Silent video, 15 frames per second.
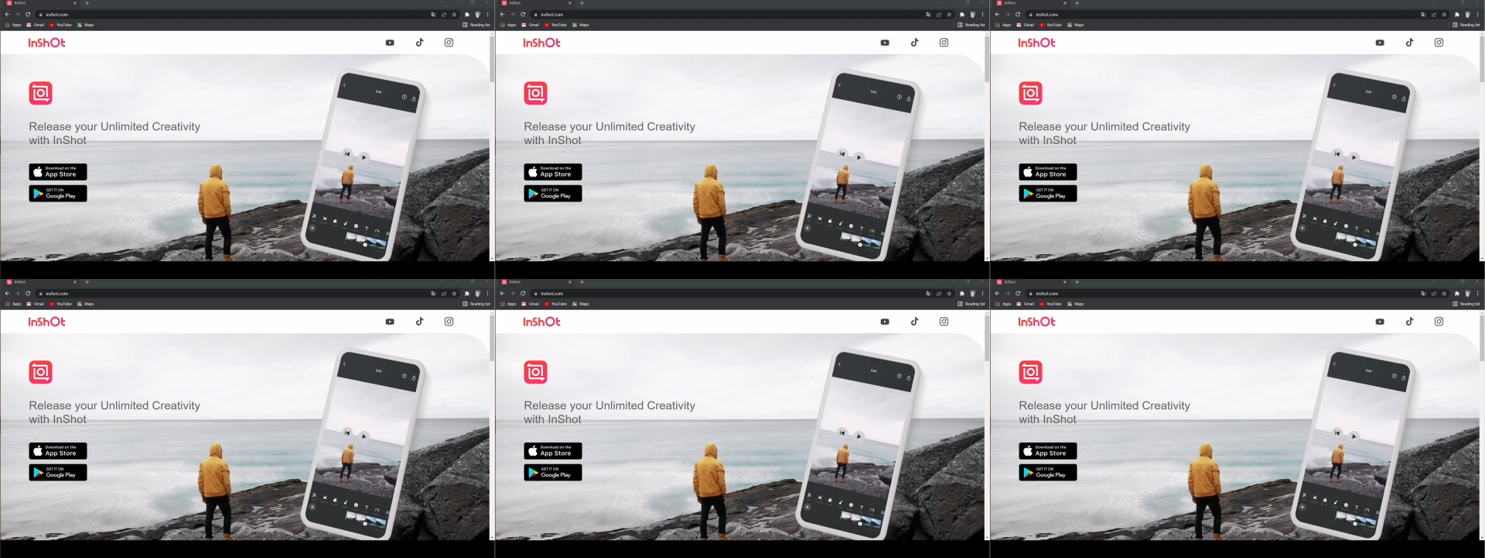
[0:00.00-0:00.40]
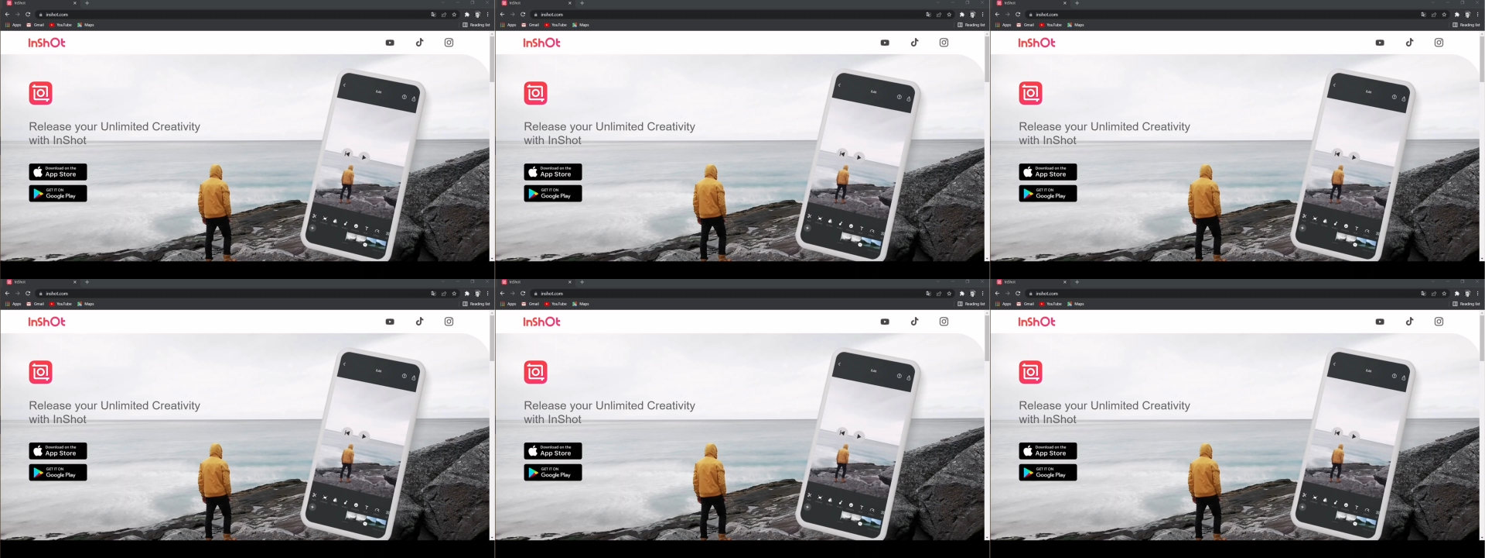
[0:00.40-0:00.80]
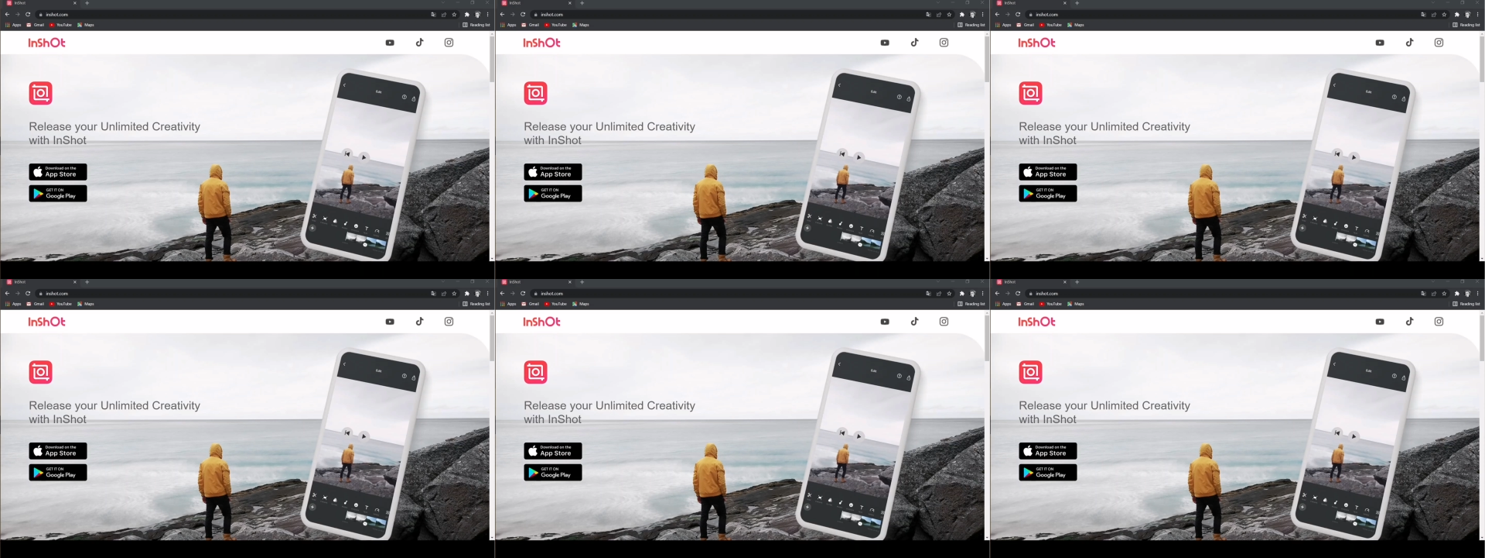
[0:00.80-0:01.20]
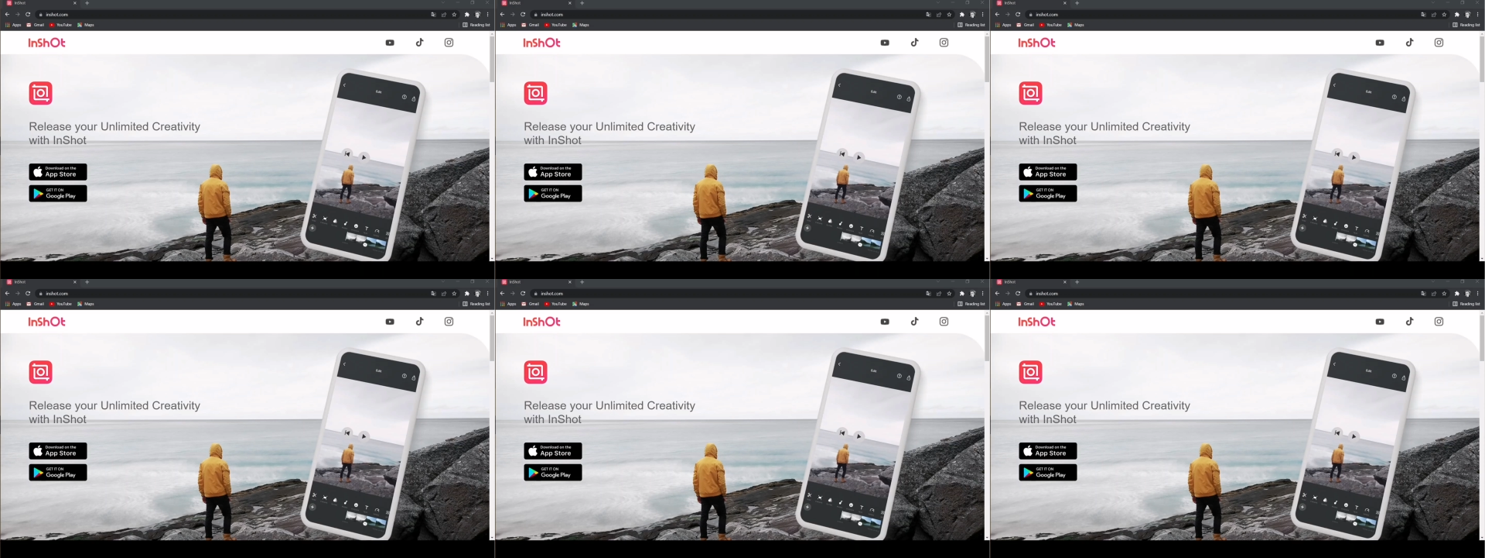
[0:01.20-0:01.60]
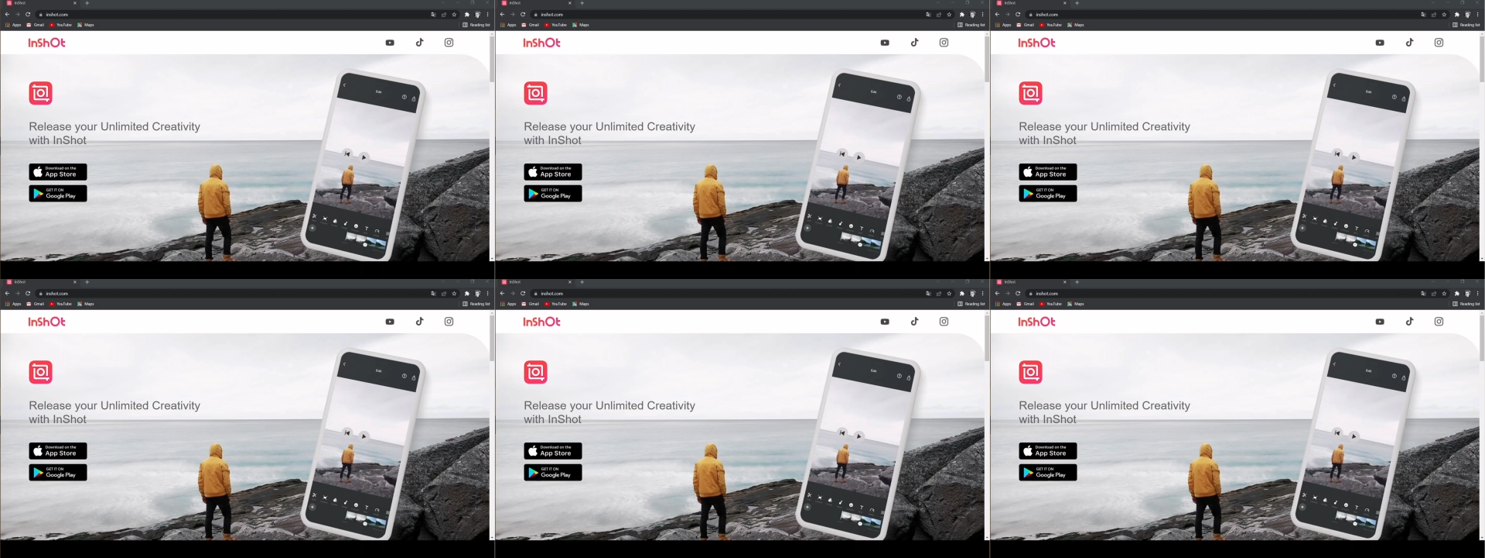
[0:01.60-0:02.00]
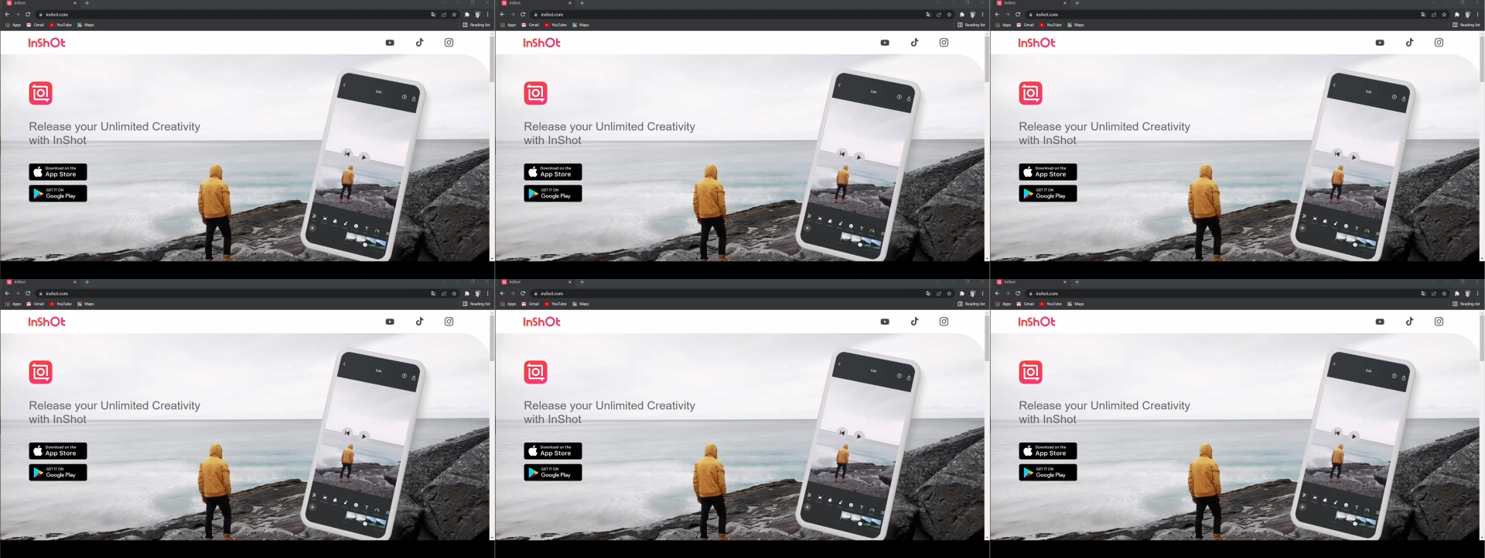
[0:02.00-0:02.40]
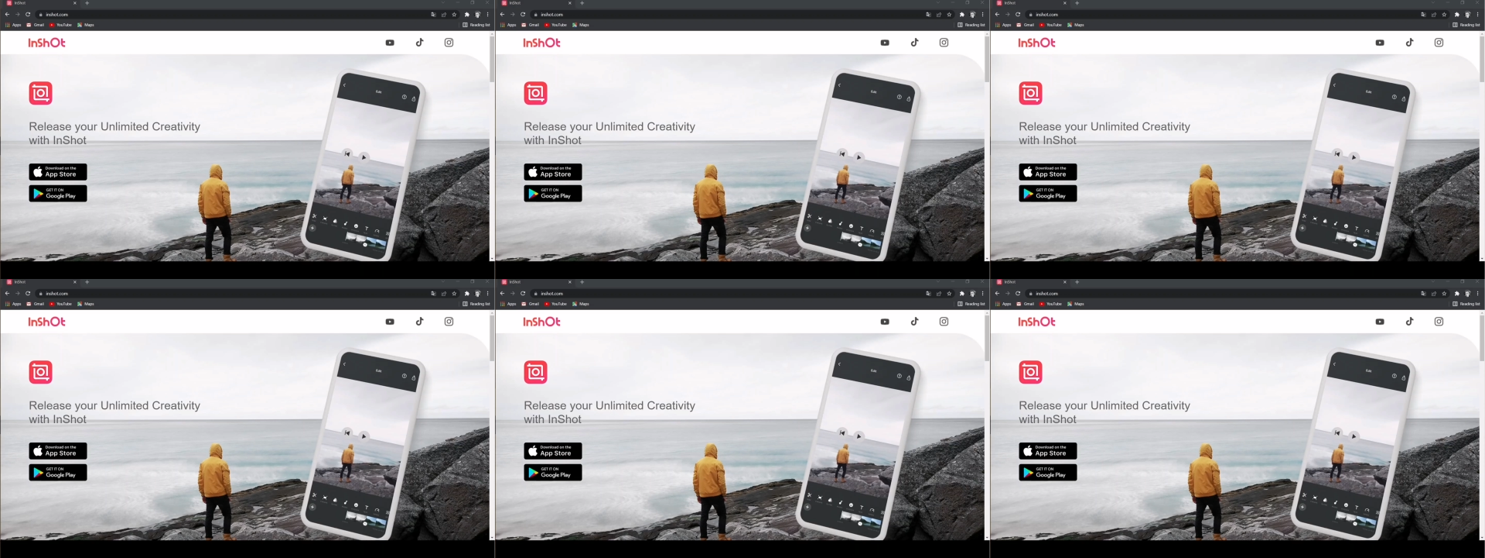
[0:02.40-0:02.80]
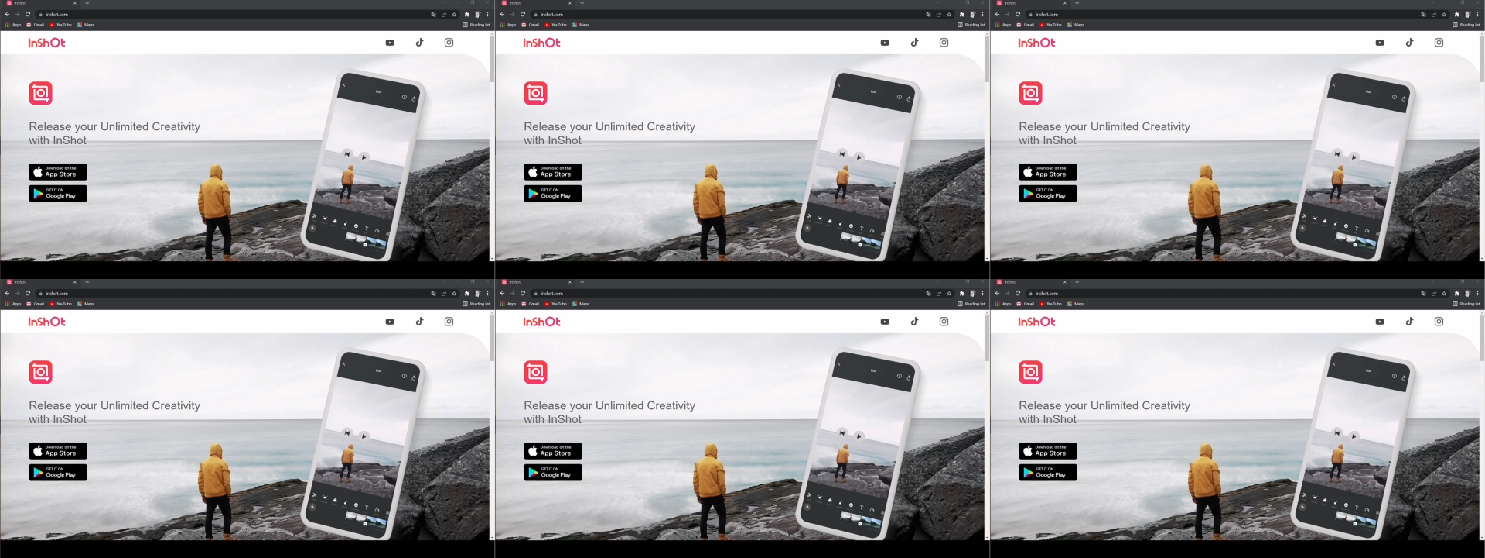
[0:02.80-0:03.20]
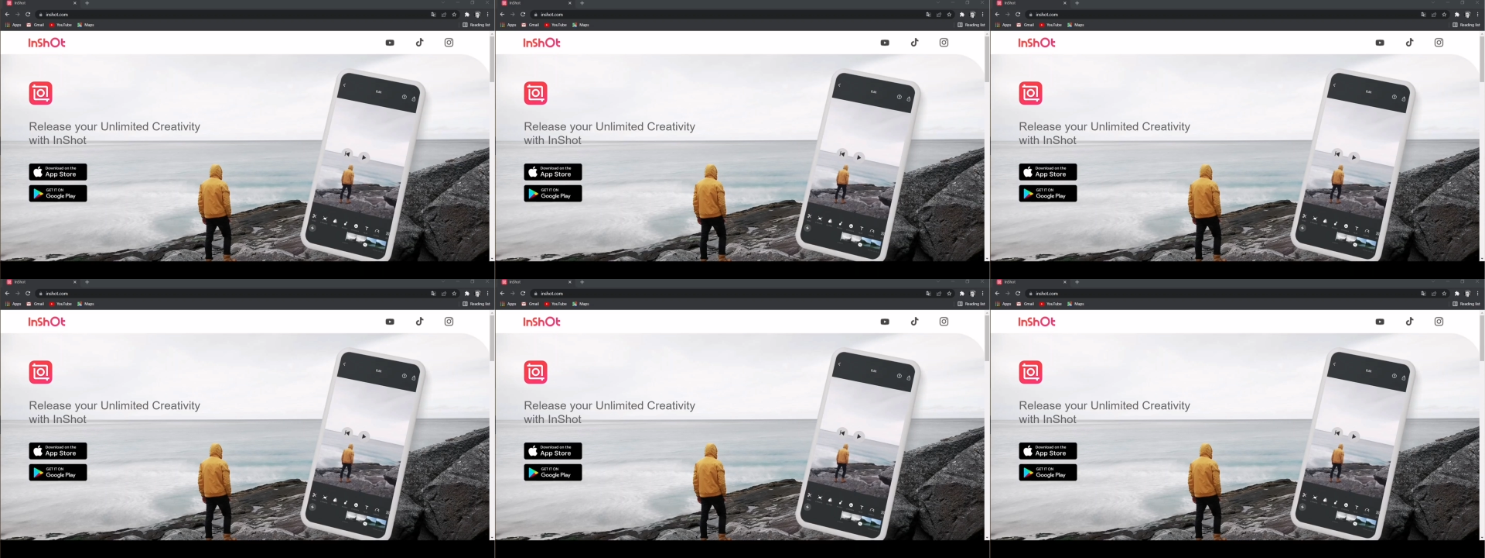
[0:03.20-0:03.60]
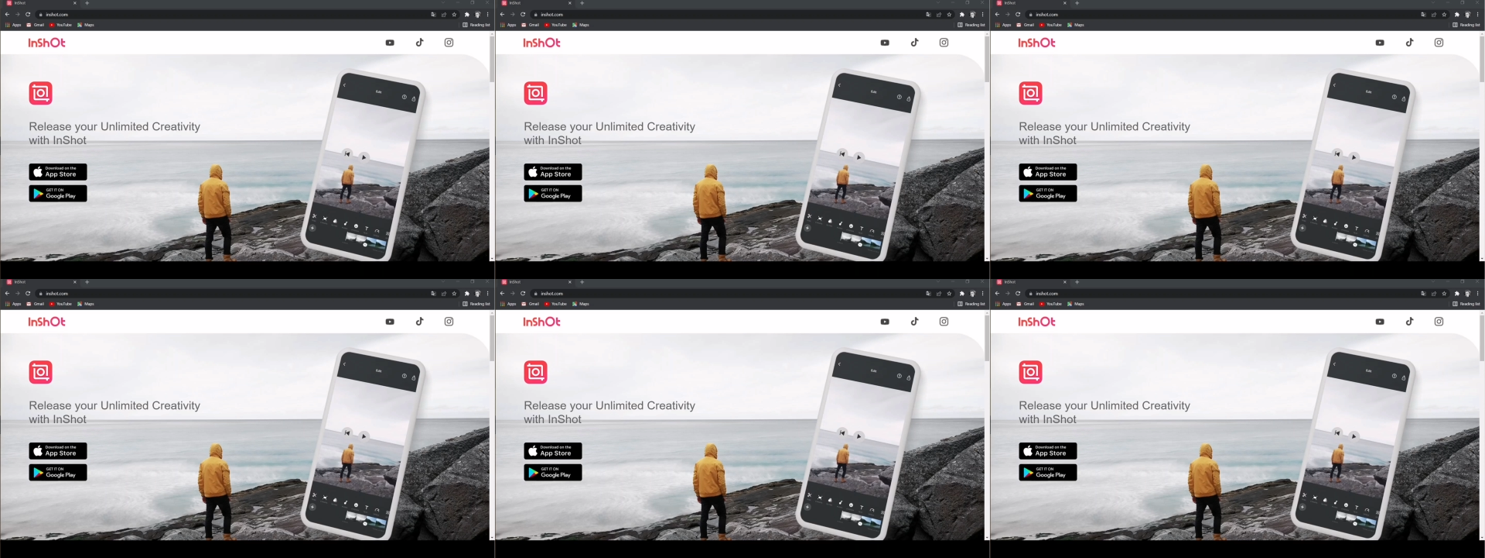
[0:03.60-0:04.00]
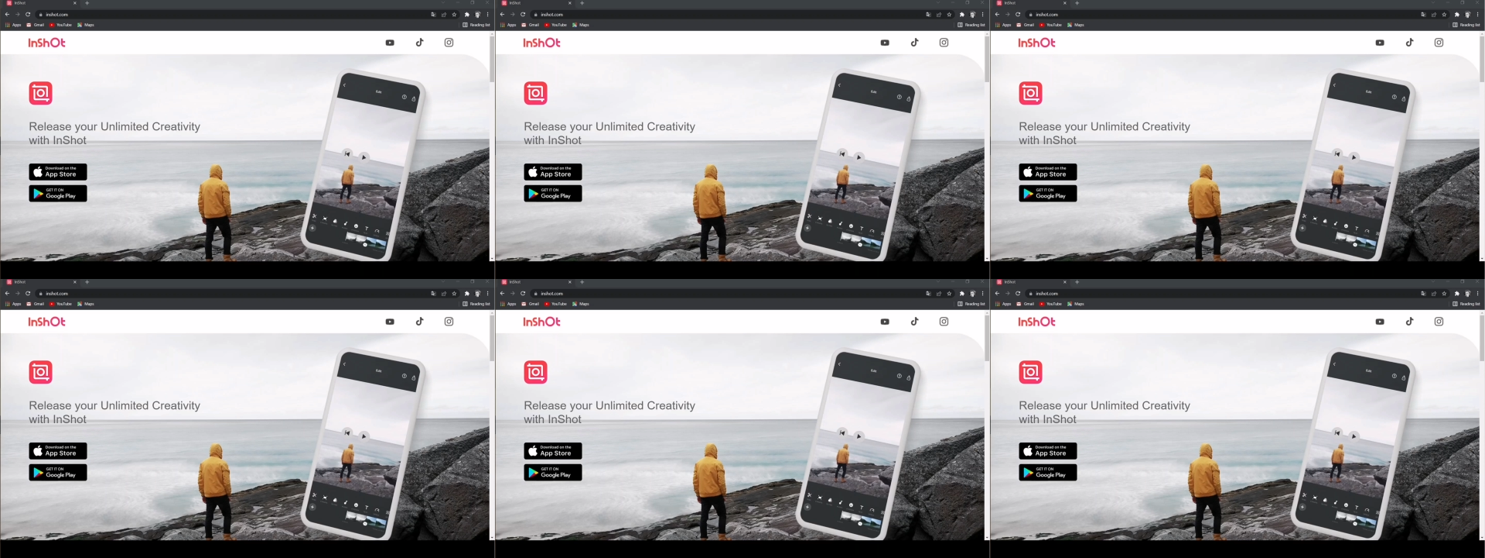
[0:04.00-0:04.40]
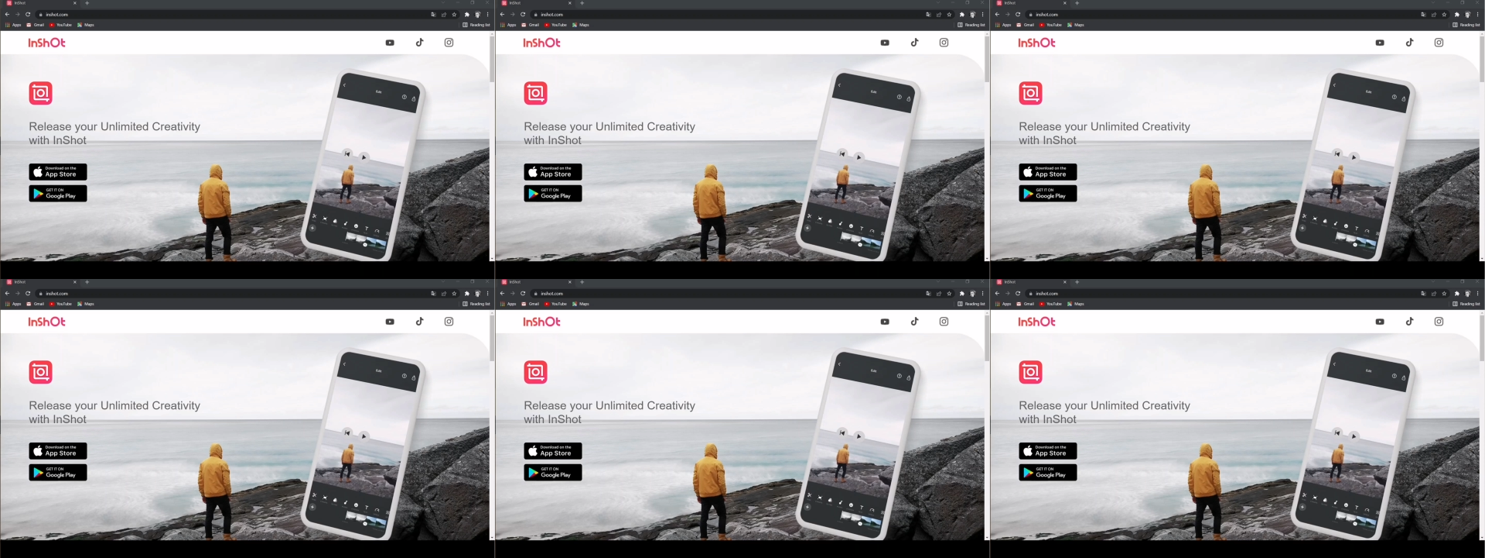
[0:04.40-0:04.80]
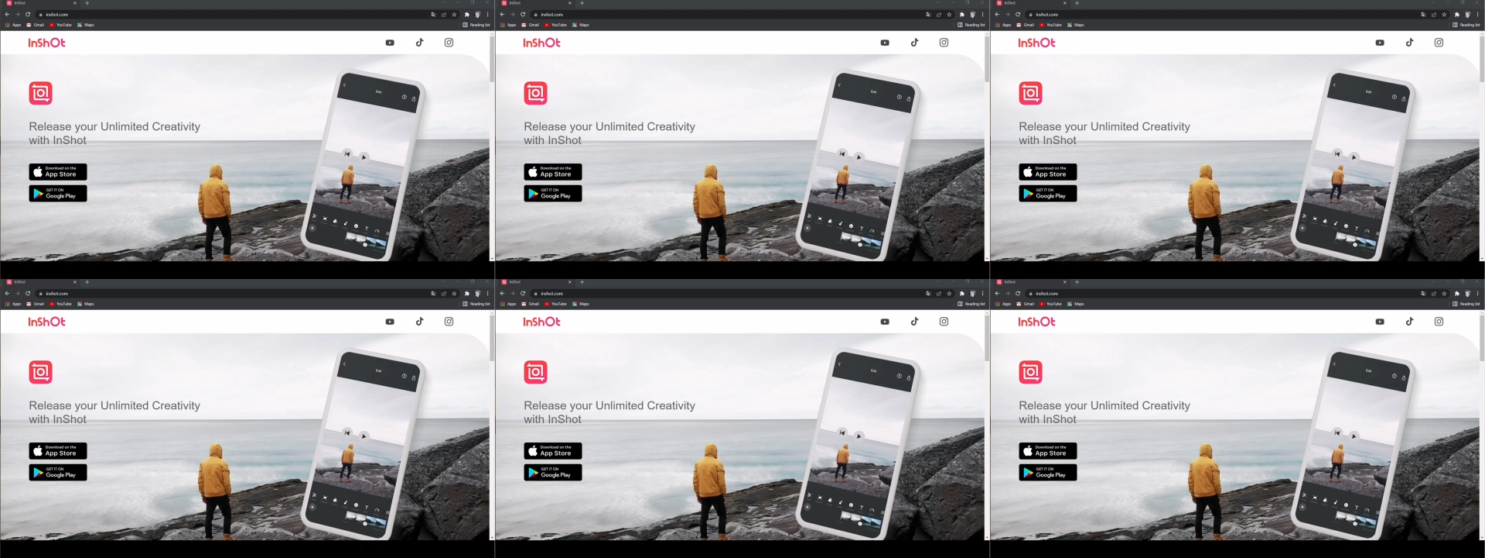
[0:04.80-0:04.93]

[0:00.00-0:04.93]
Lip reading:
[unreadable: no face in view]